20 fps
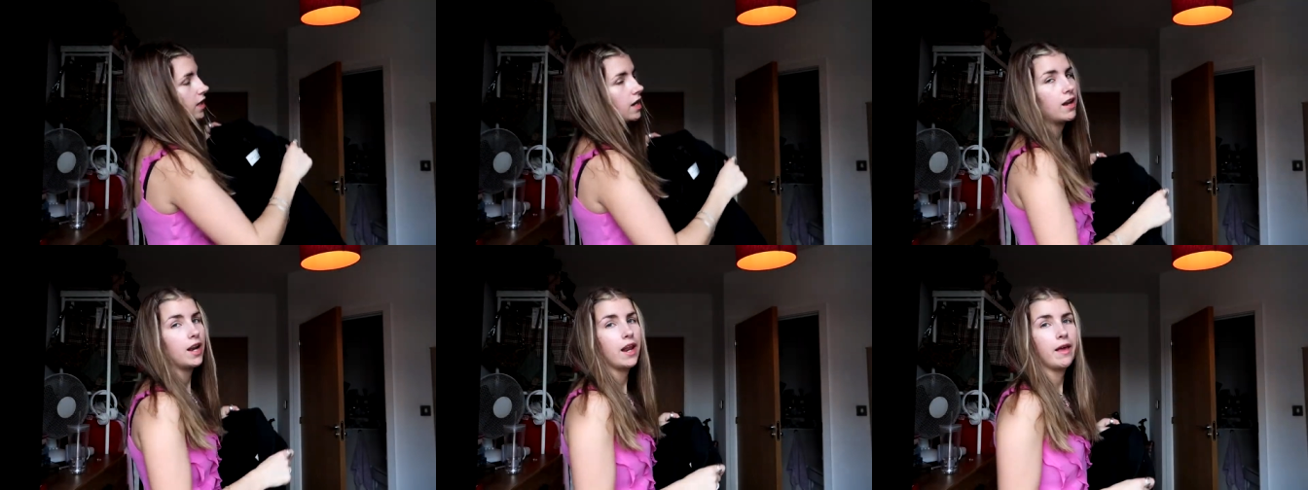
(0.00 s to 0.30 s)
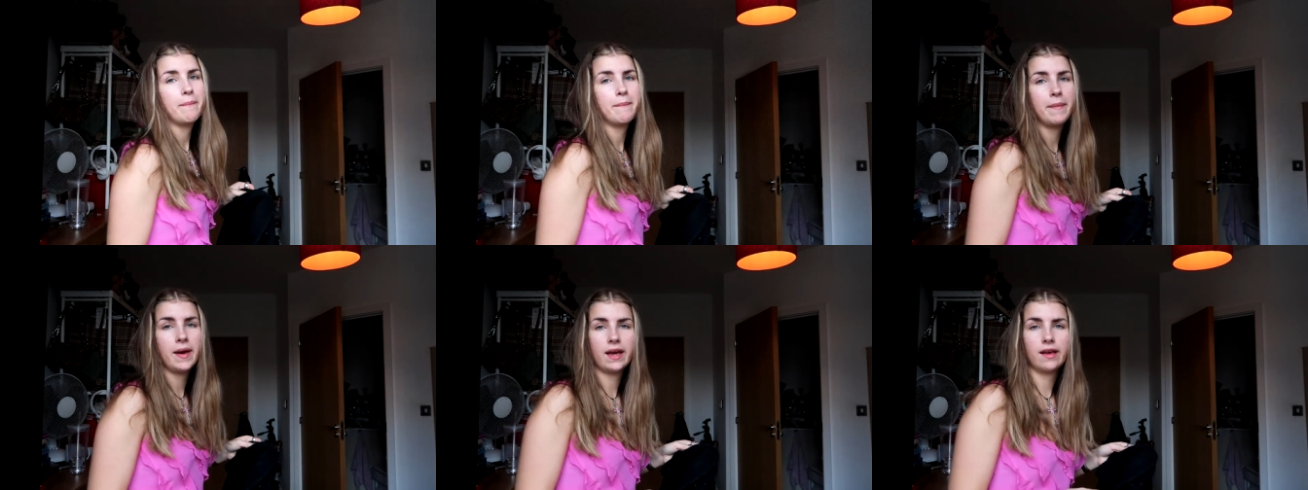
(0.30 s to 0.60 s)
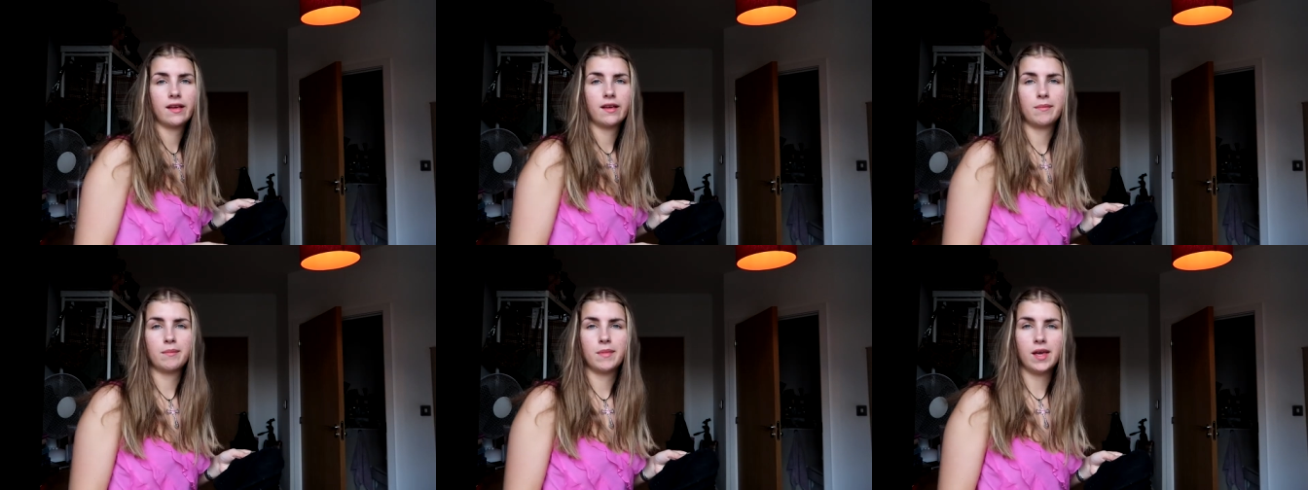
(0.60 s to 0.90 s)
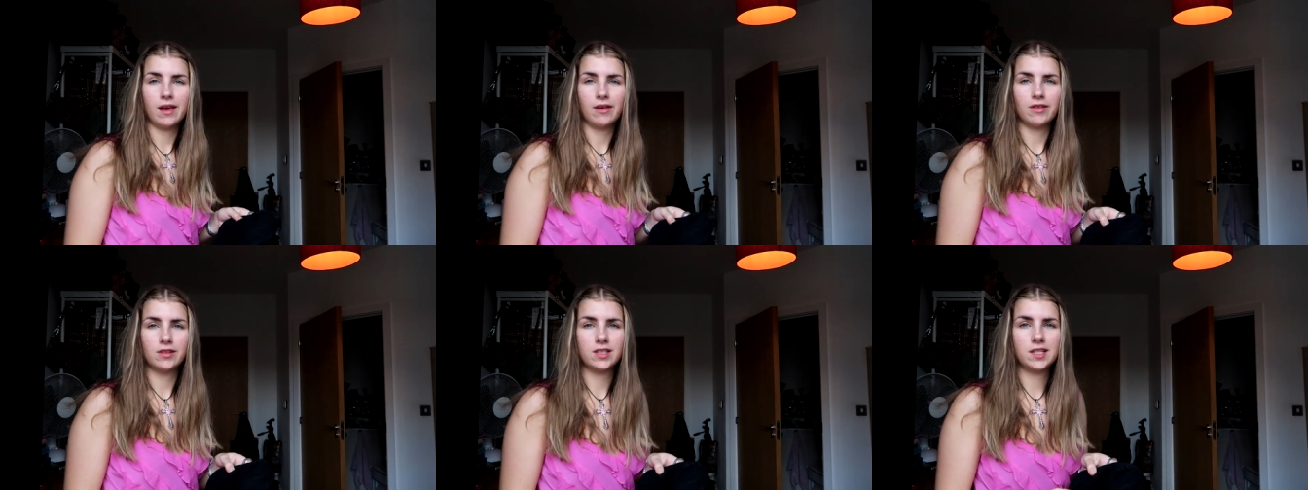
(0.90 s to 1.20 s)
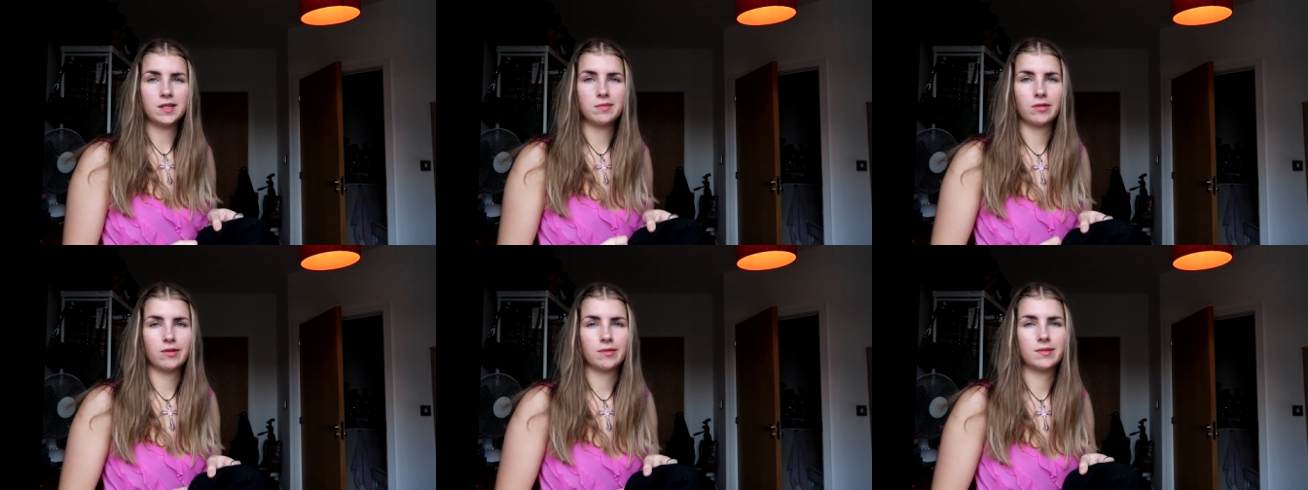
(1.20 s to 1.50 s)
girl like begging me on
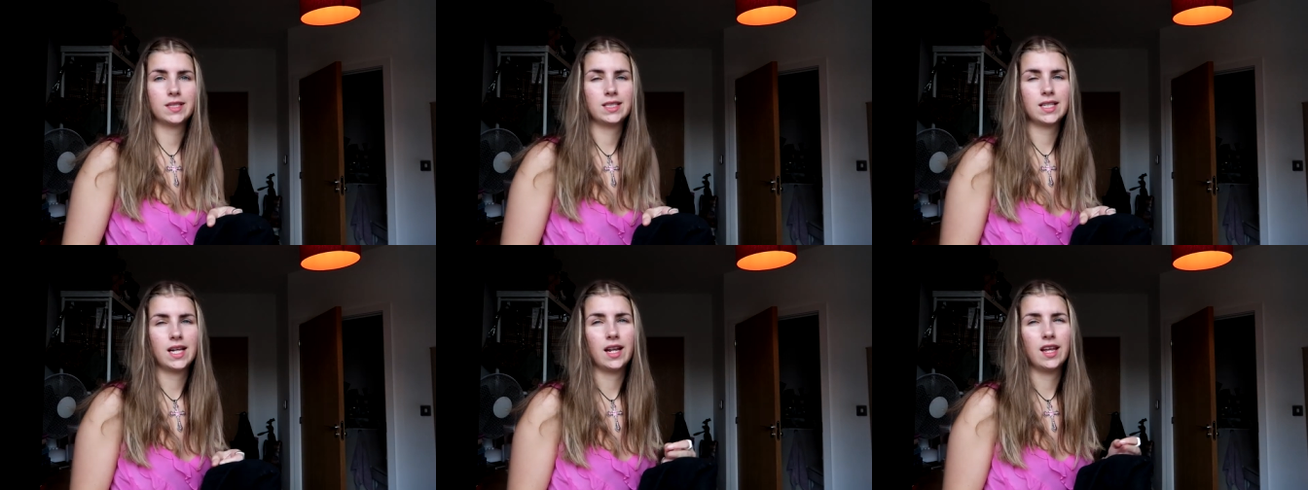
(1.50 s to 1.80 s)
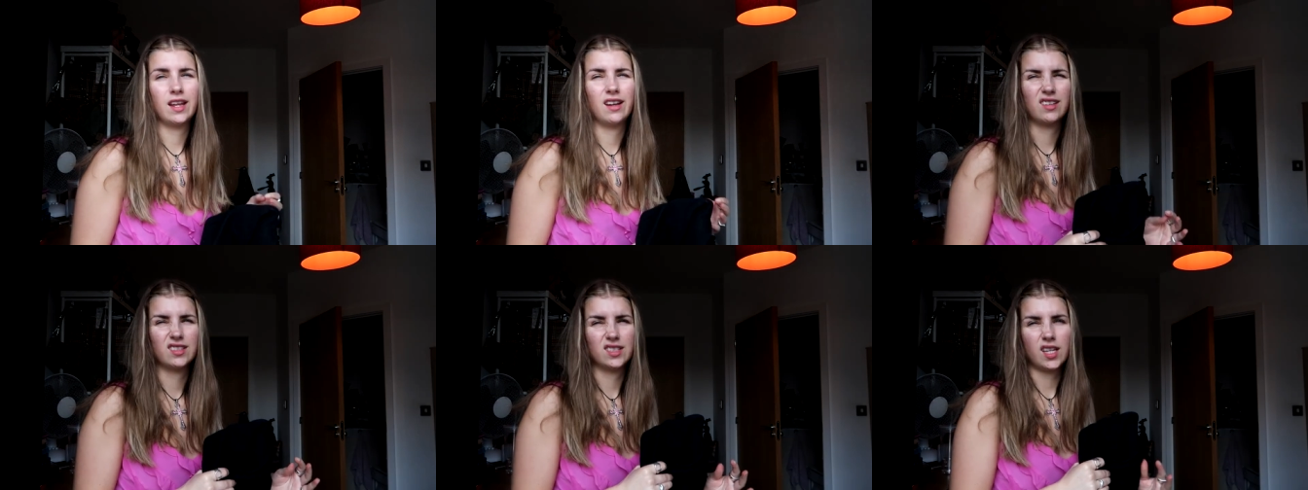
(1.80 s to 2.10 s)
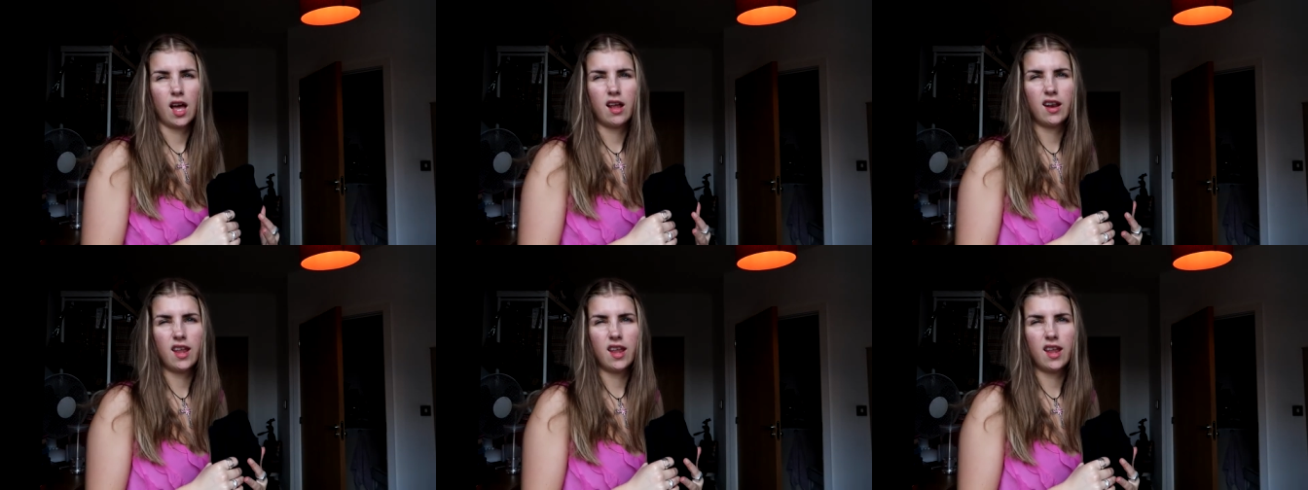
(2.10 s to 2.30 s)
Depop to sell it, and I was like,